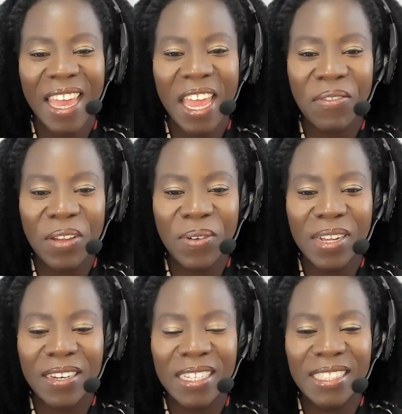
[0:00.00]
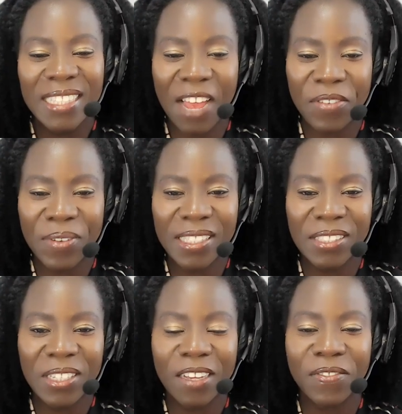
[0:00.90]
Hey everyone, Safi
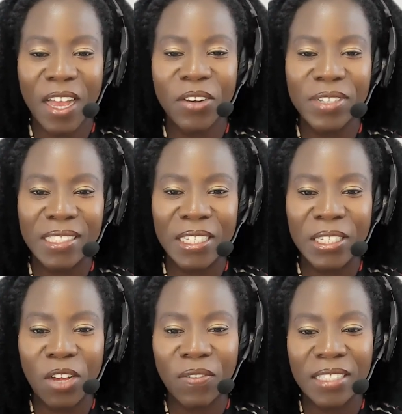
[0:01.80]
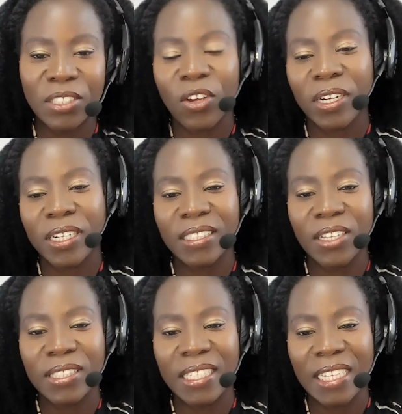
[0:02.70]
Russell here, founder and CEO of SDR
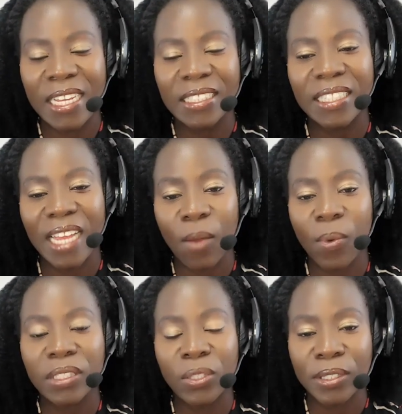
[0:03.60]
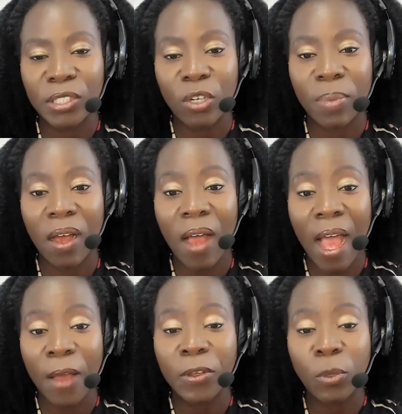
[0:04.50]
Consulting Inc. Today I want to talk to you about
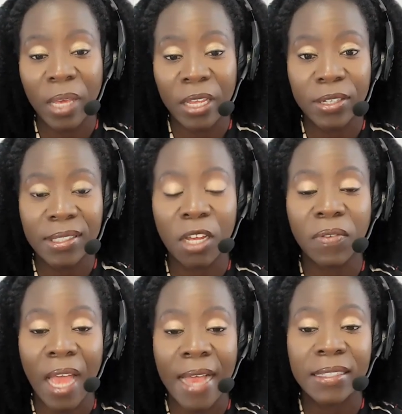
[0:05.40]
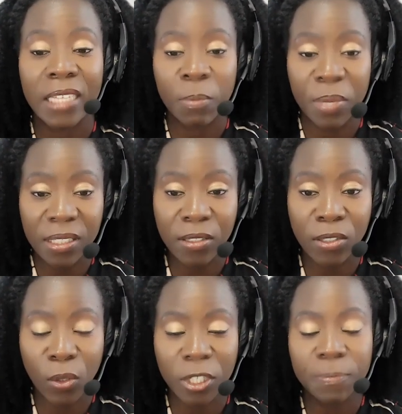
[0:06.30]
how you pay yourself as a
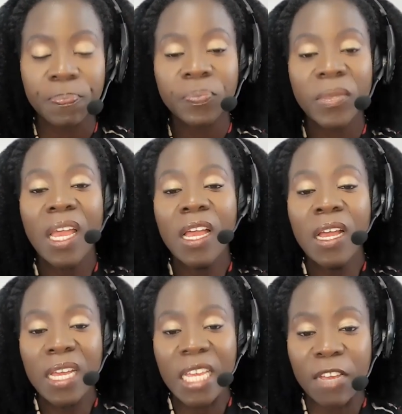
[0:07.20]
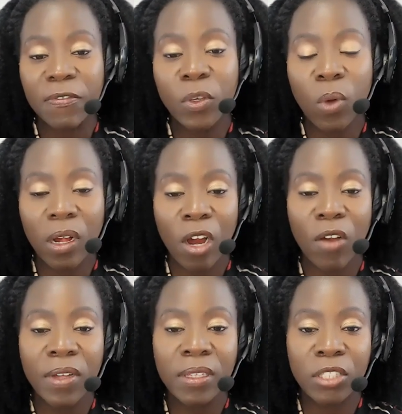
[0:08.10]
business owner. If you are
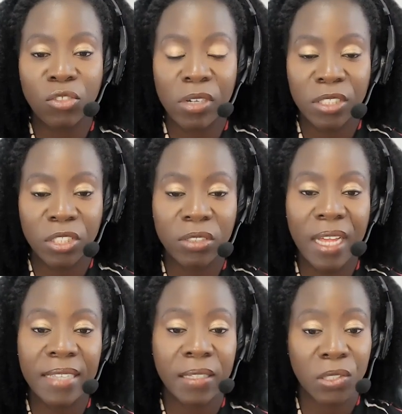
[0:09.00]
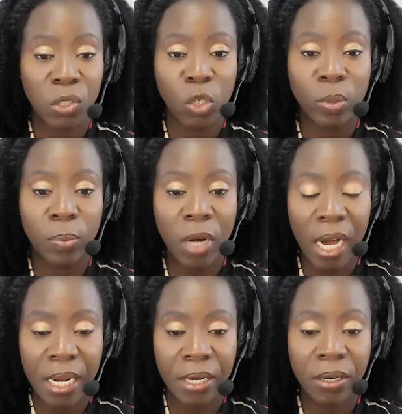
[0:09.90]
currently structured as a sole
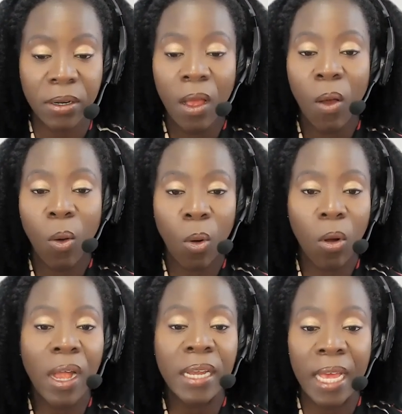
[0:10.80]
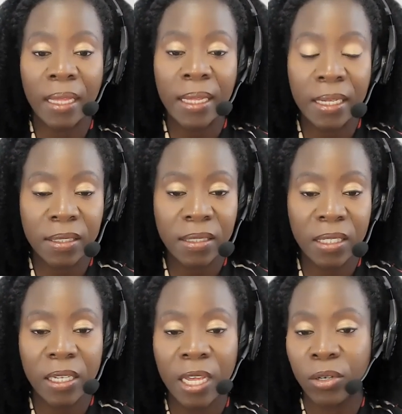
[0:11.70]
proprietor or an
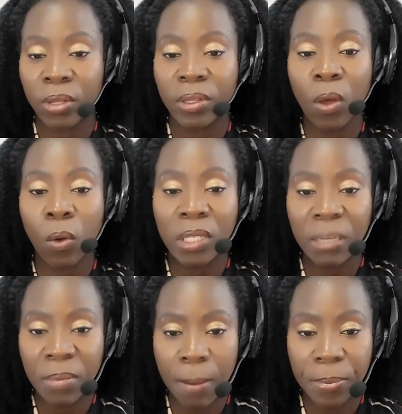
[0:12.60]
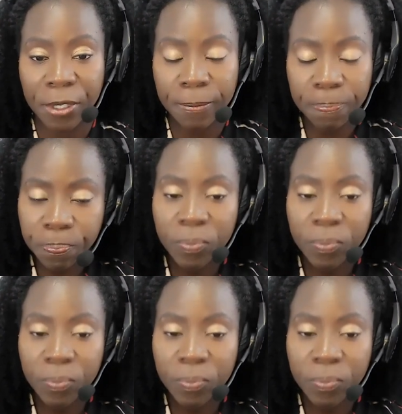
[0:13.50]
LLC and you're the only member,